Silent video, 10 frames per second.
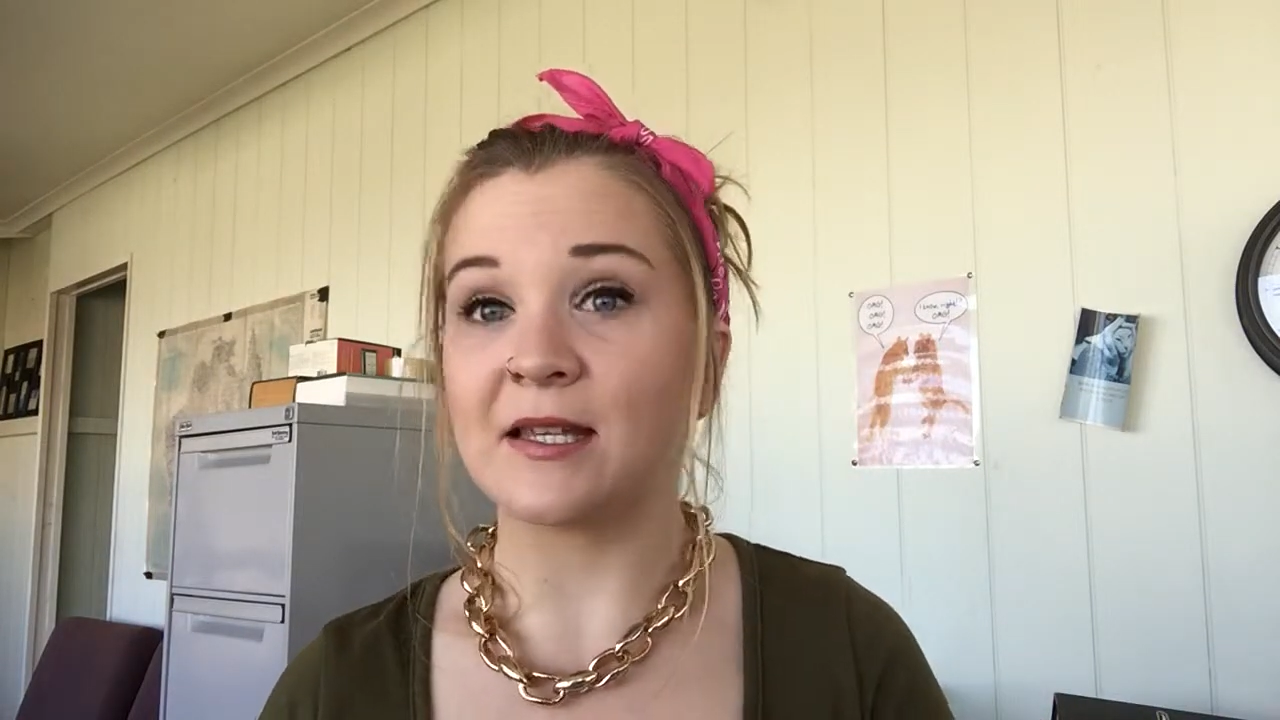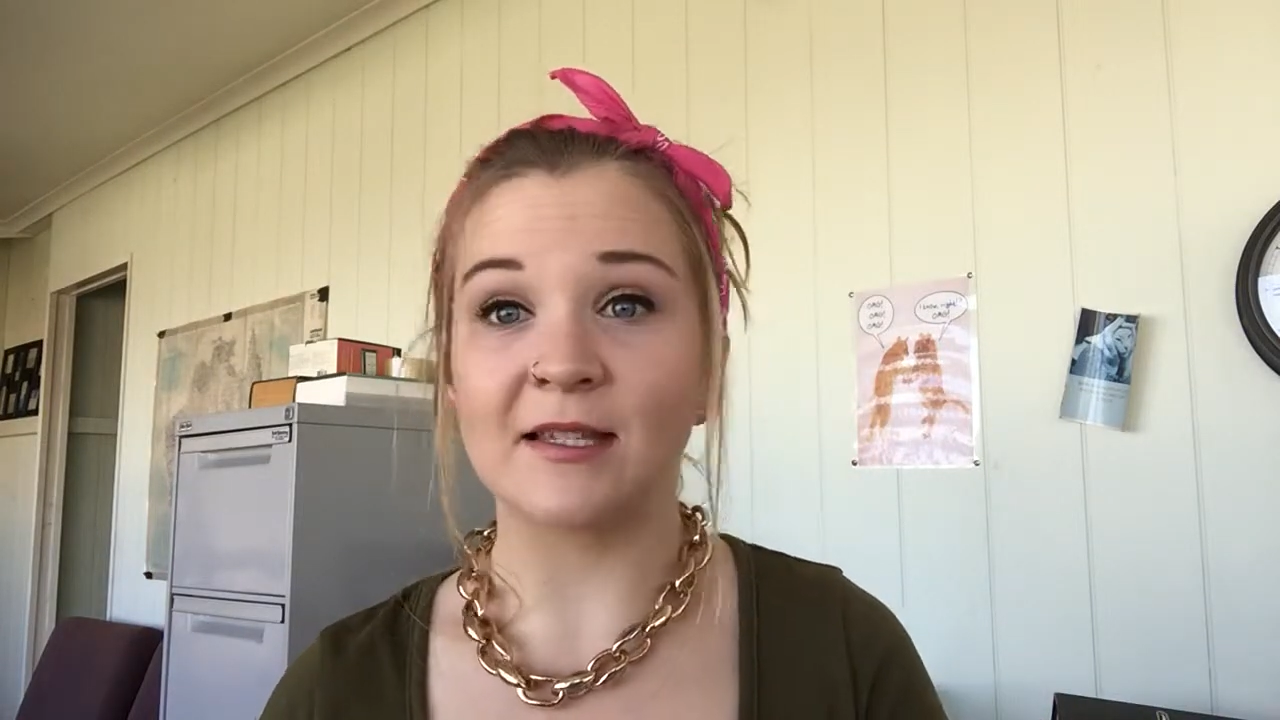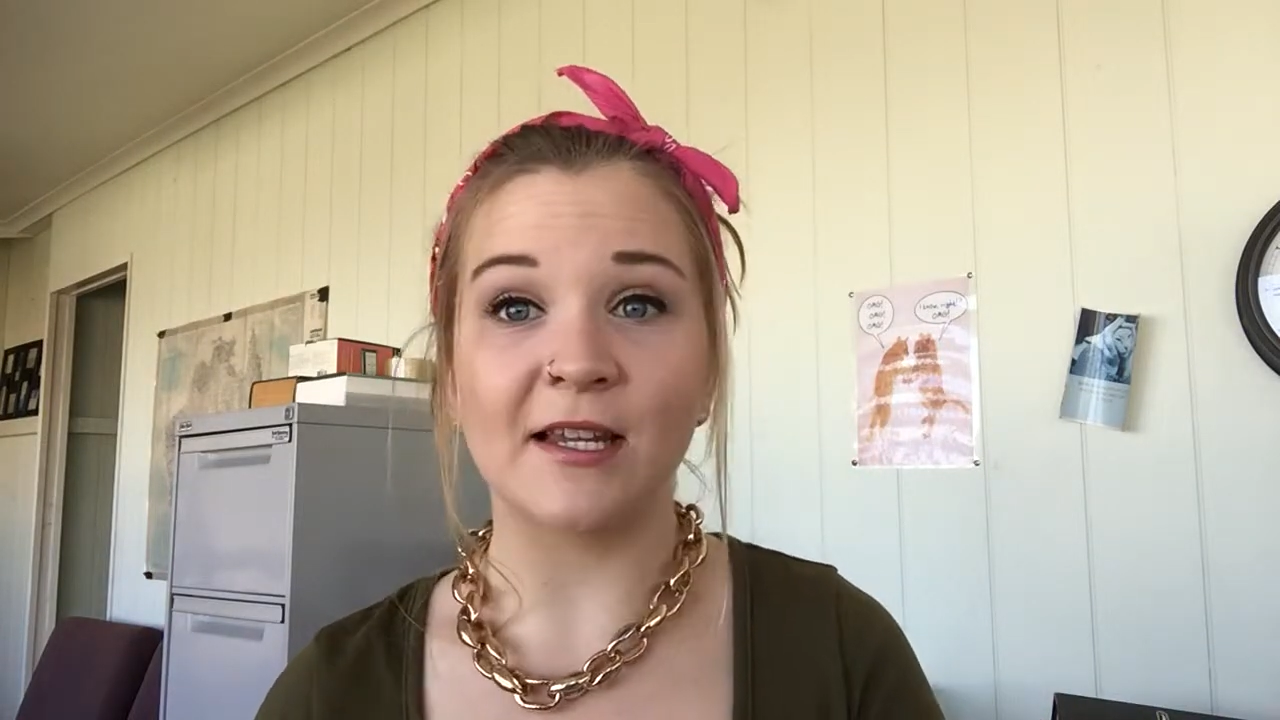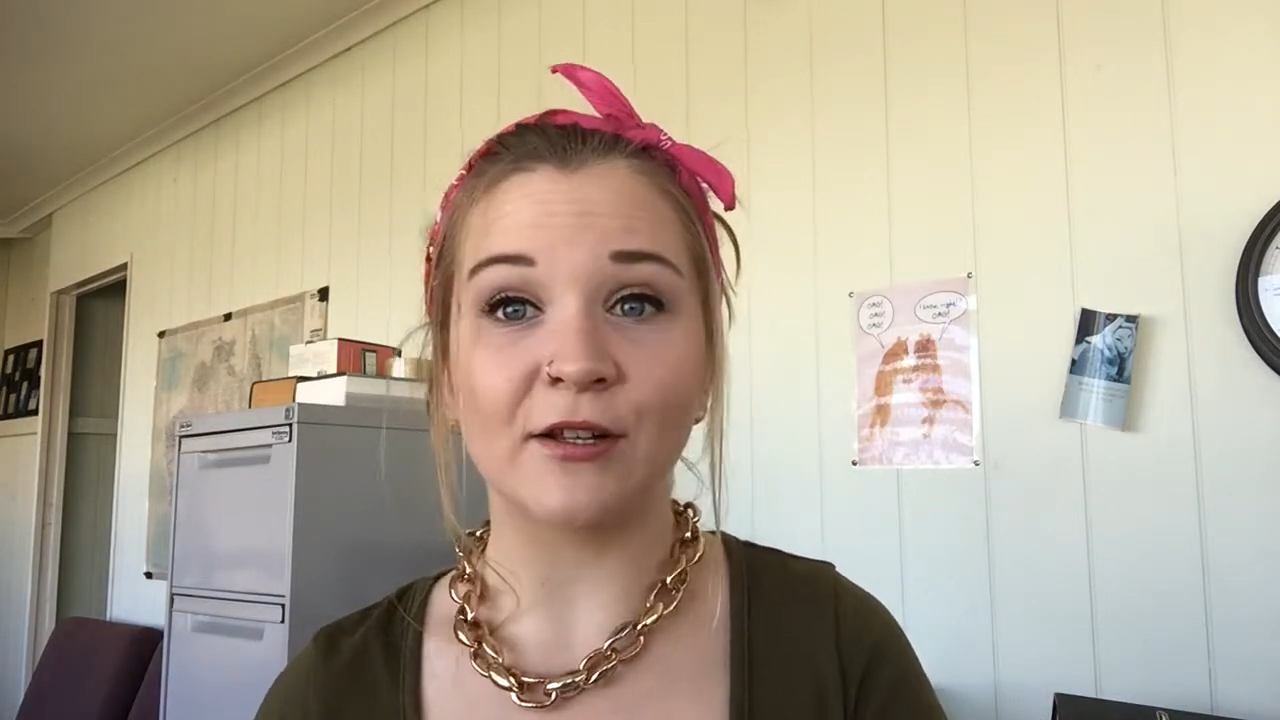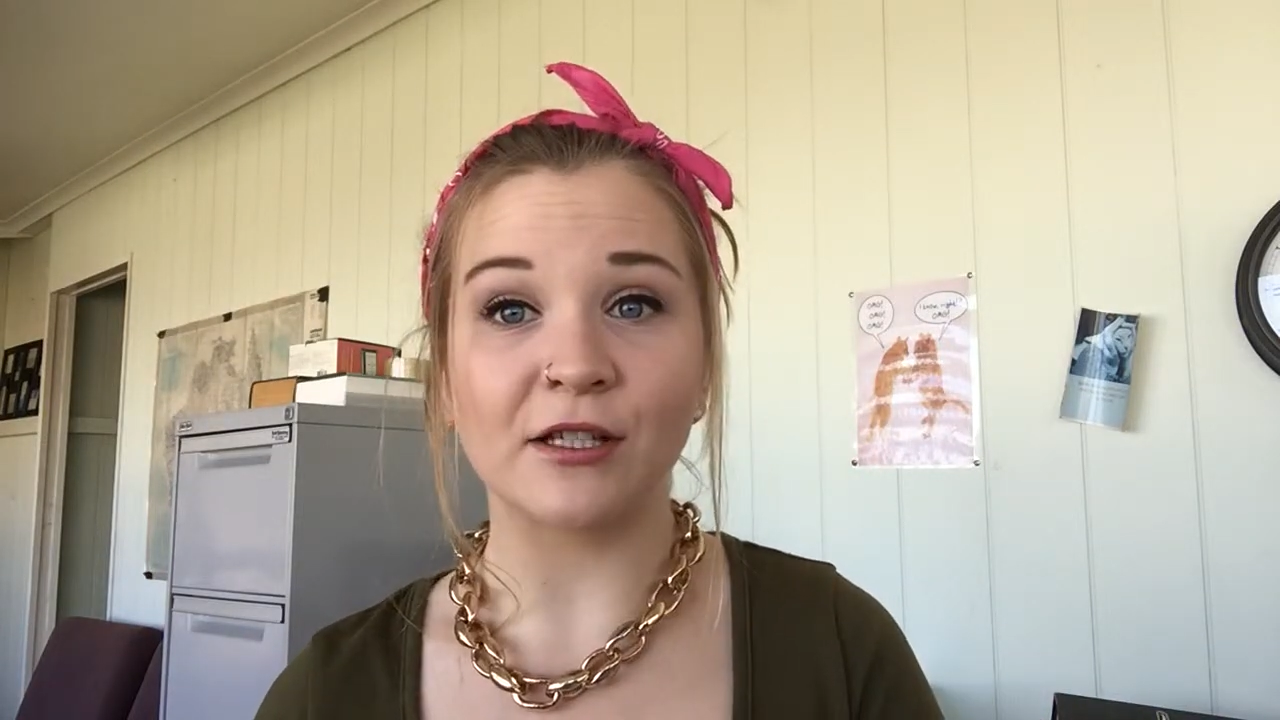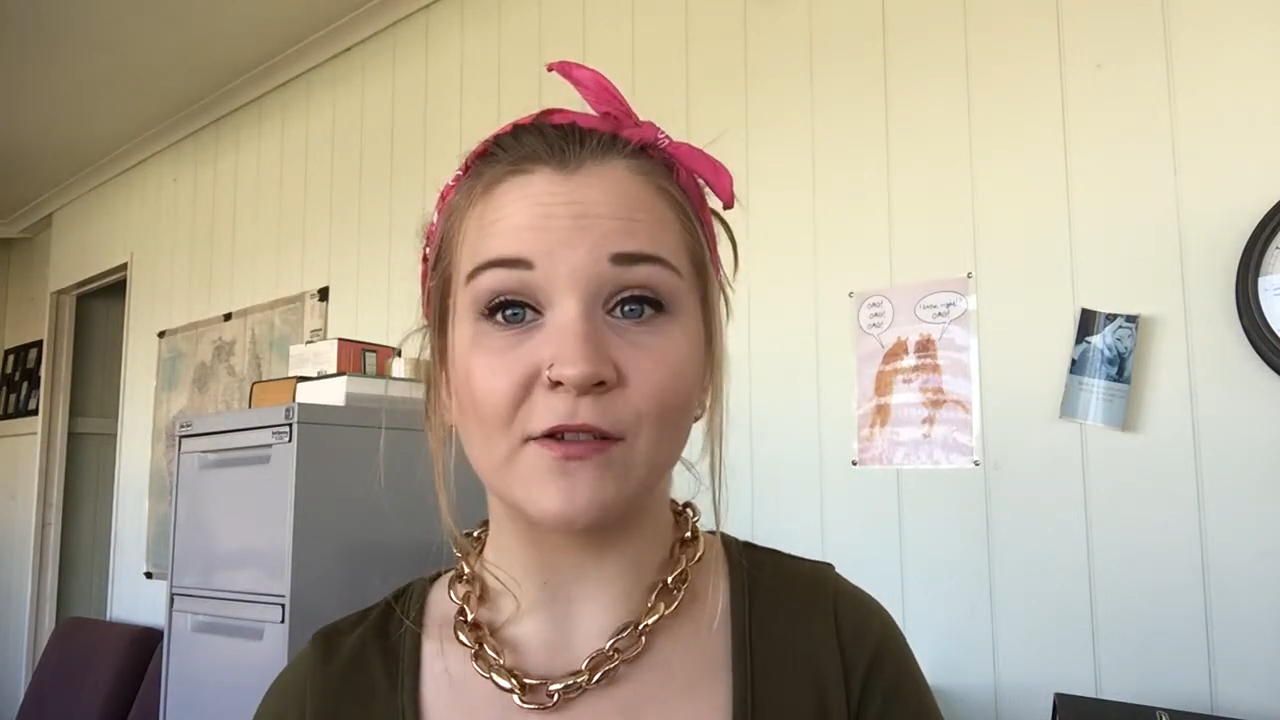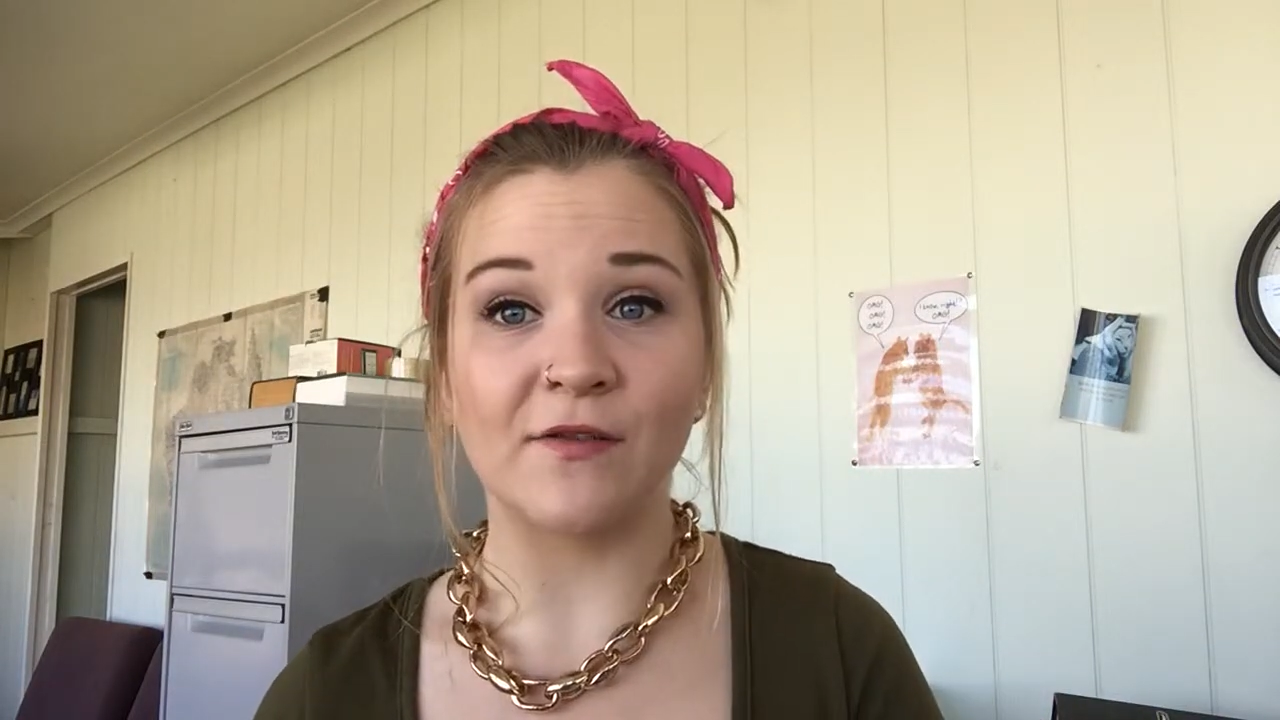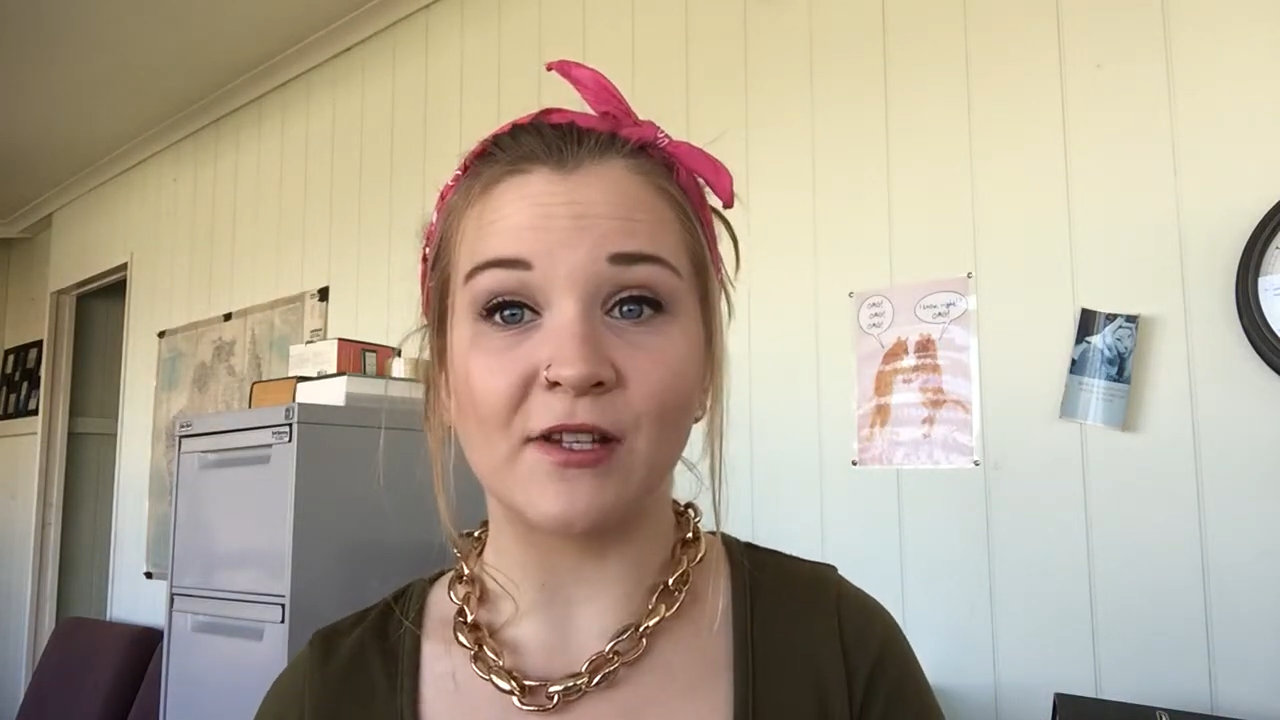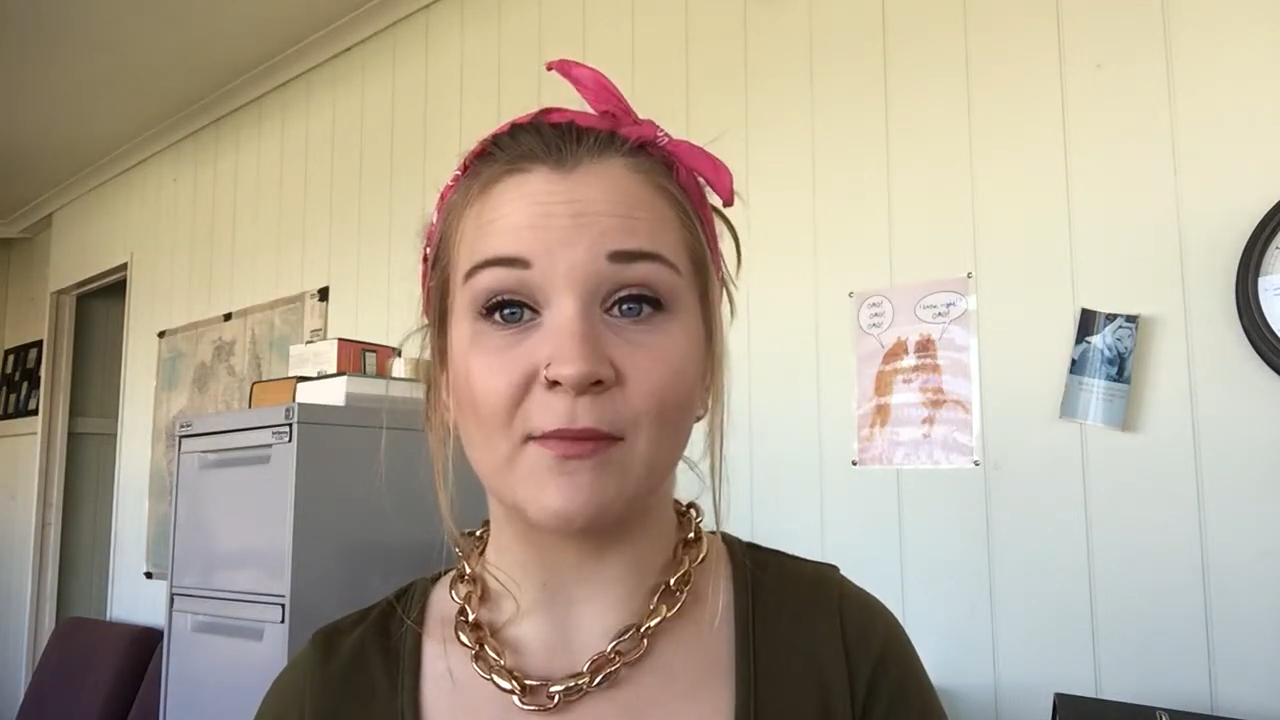$16.50